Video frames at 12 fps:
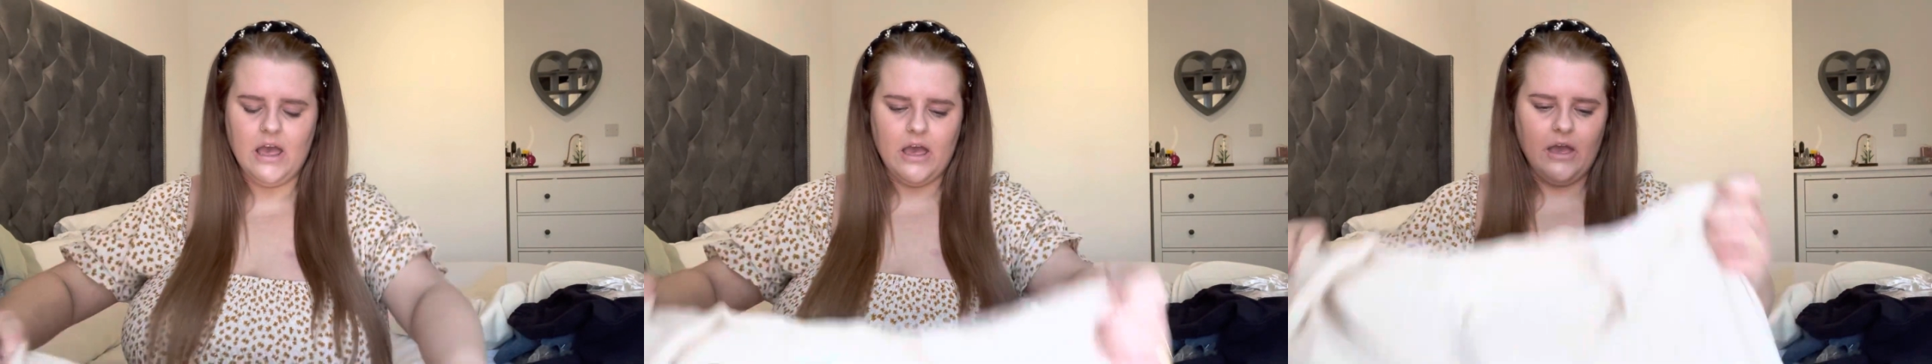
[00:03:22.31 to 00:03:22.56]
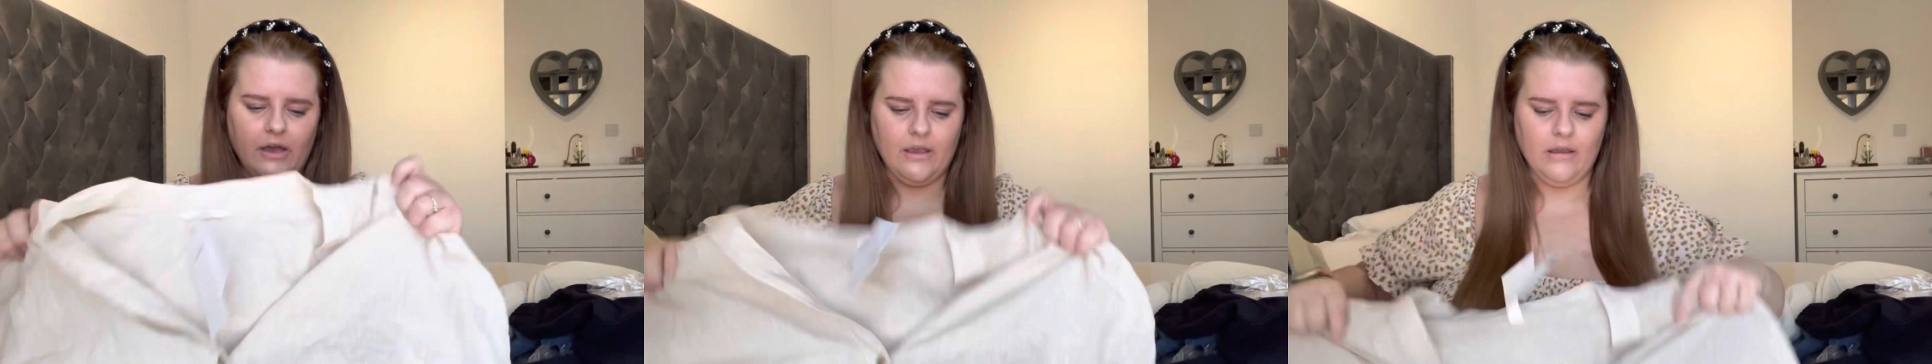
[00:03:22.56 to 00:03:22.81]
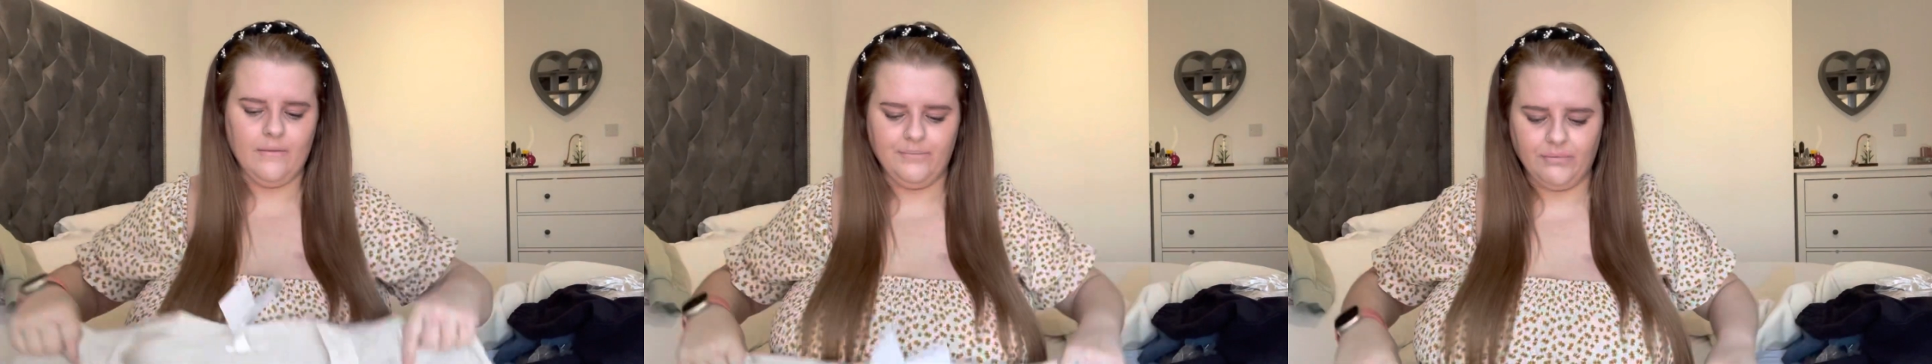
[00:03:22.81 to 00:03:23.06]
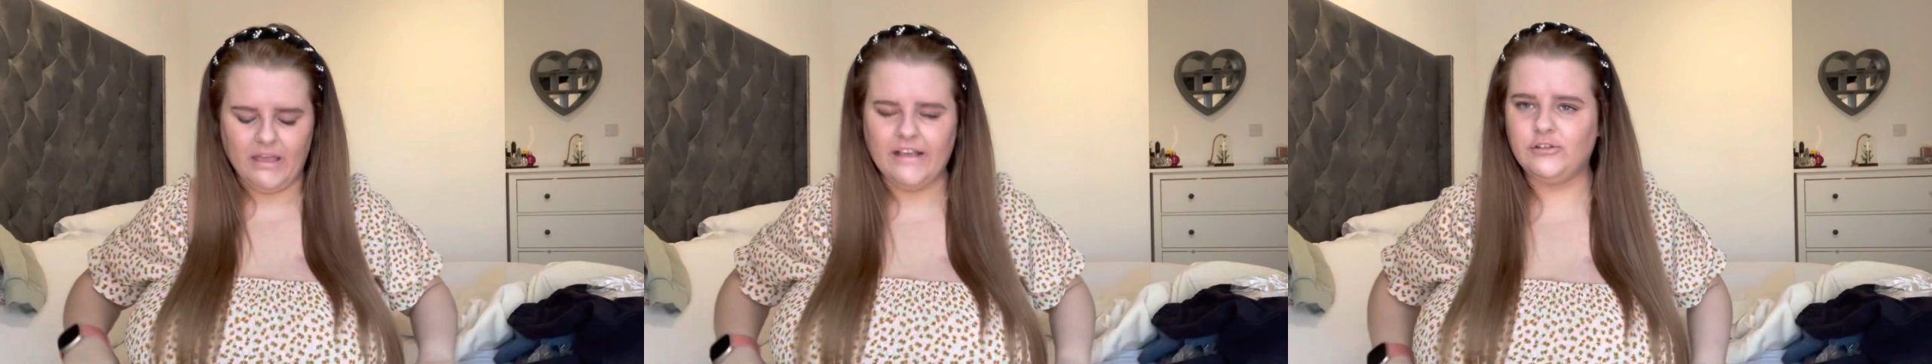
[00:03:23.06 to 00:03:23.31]
um
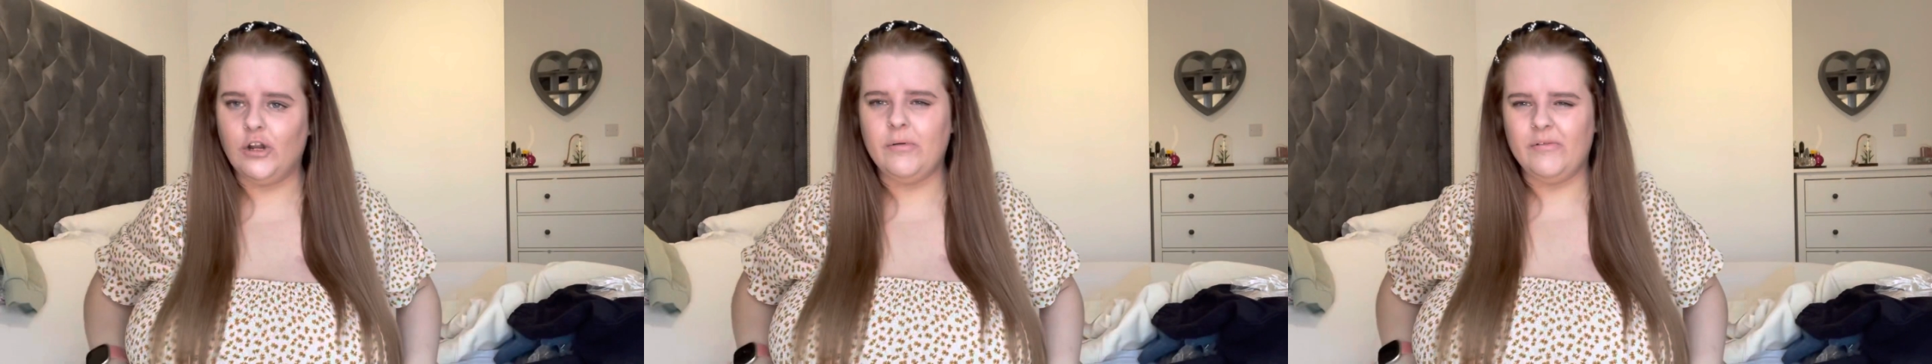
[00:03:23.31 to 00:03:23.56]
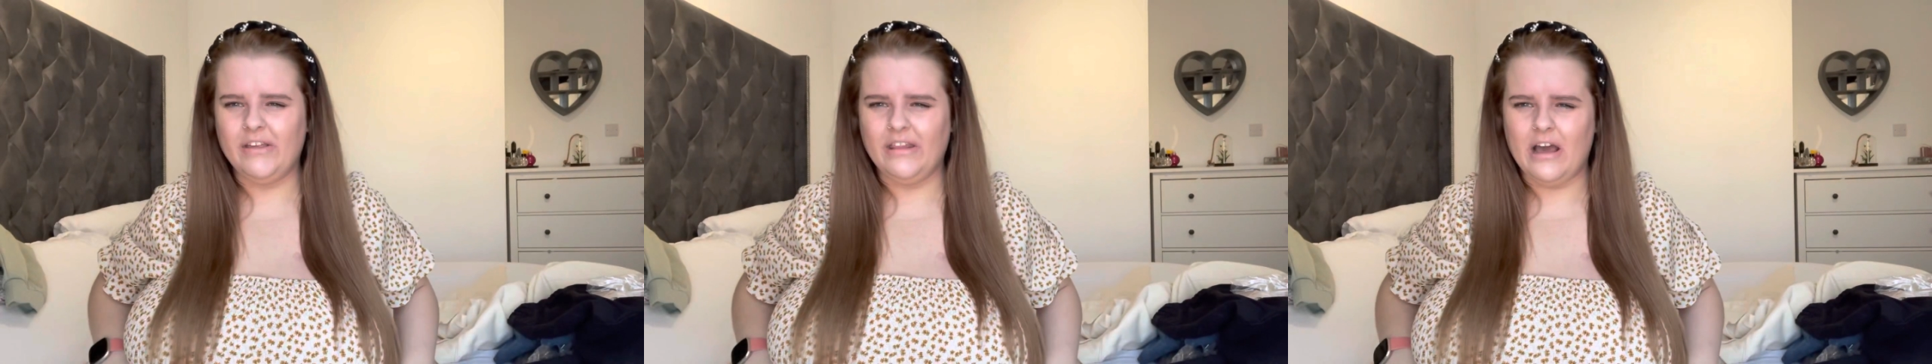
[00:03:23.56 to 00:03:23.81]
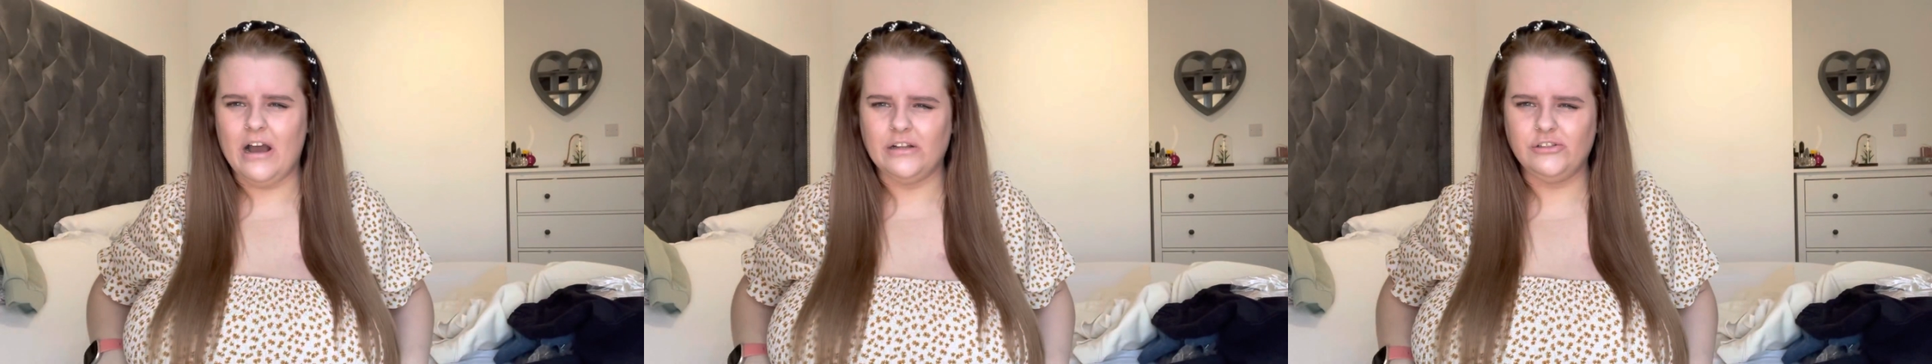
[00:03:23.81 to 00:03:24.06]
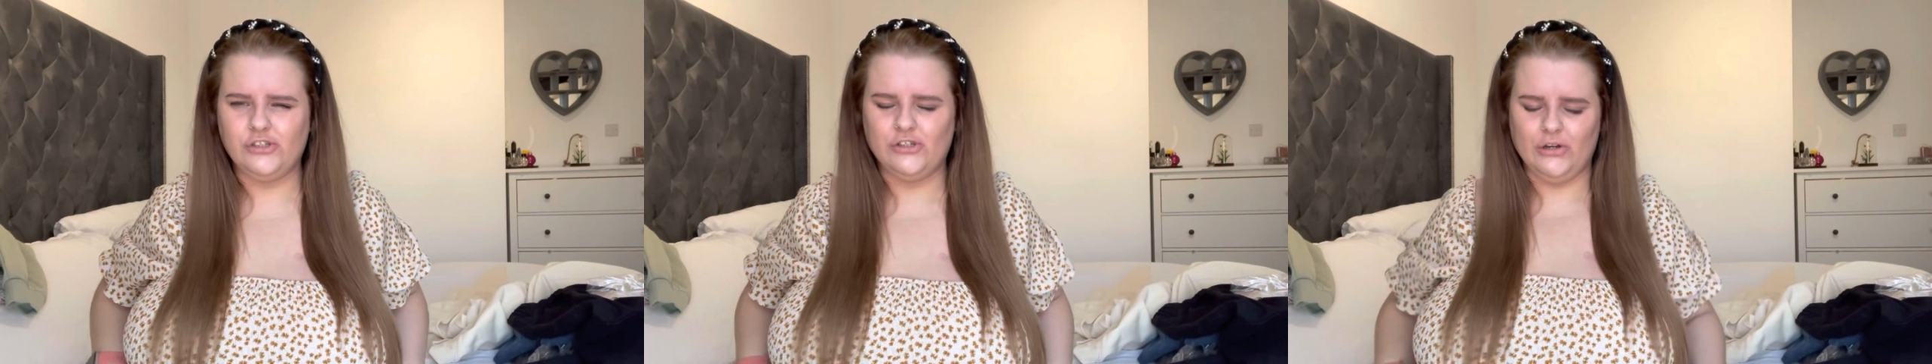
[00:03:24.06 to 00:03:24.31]
it's going to be really hard
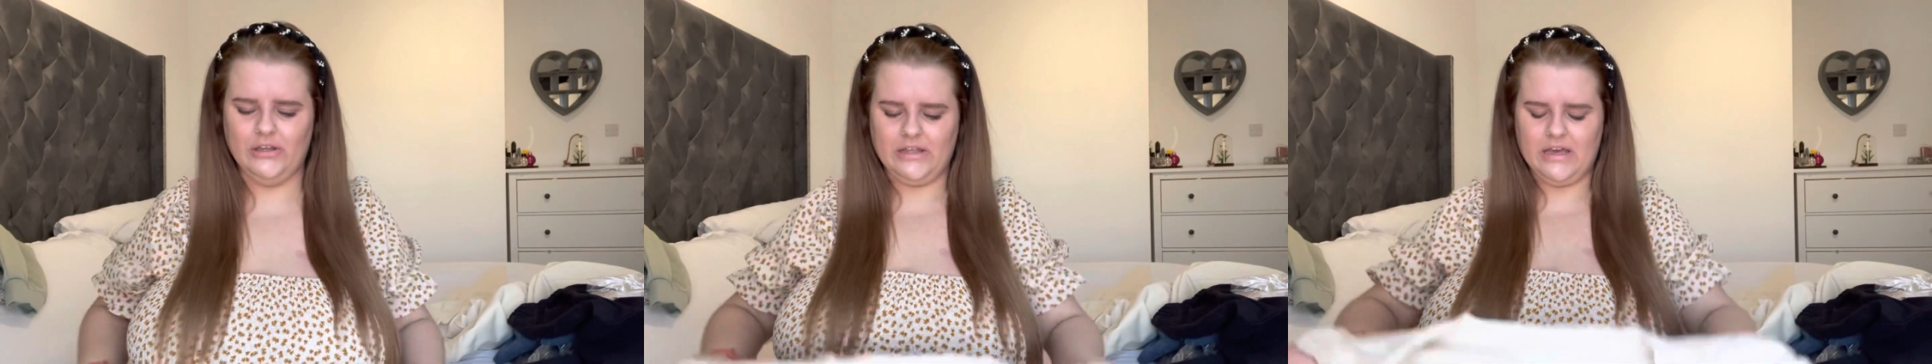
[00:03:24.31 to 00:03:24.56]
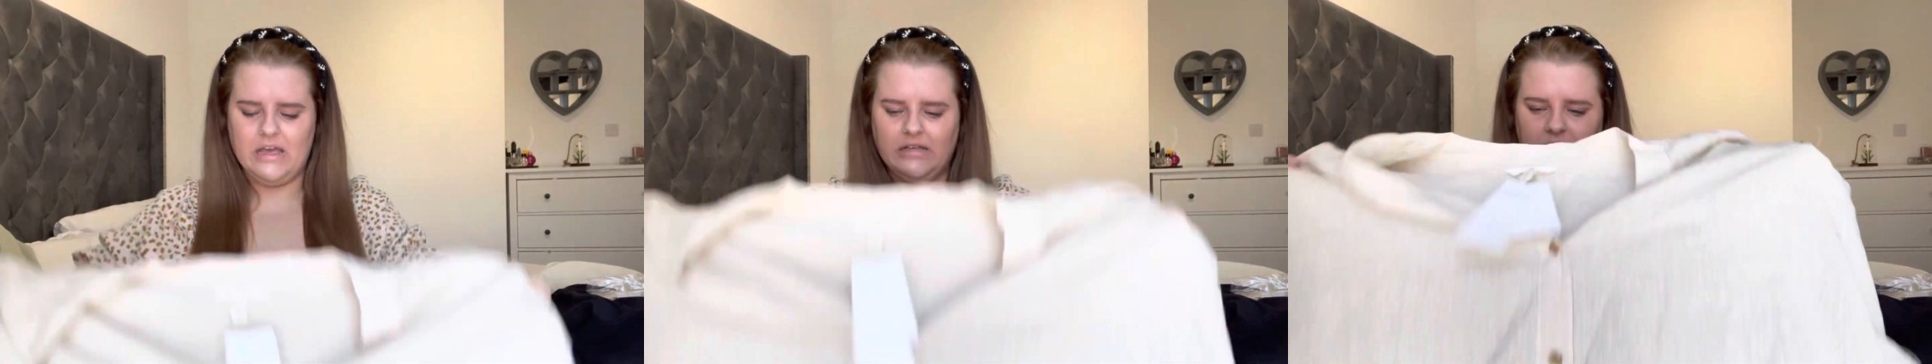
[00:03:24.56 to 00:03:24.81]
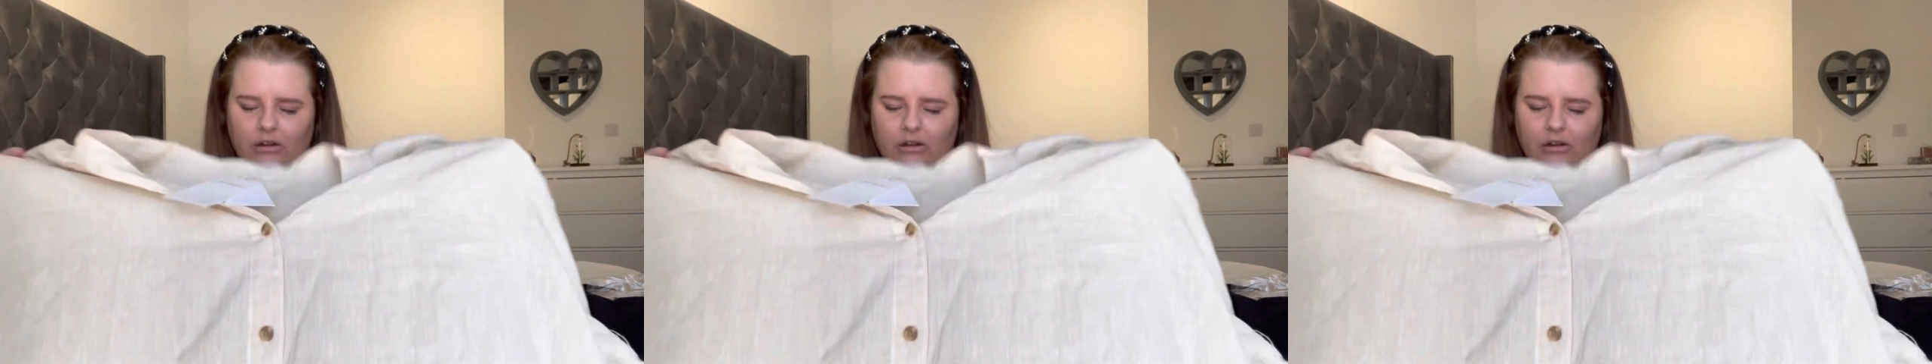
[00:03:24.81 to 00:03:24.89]
to show you this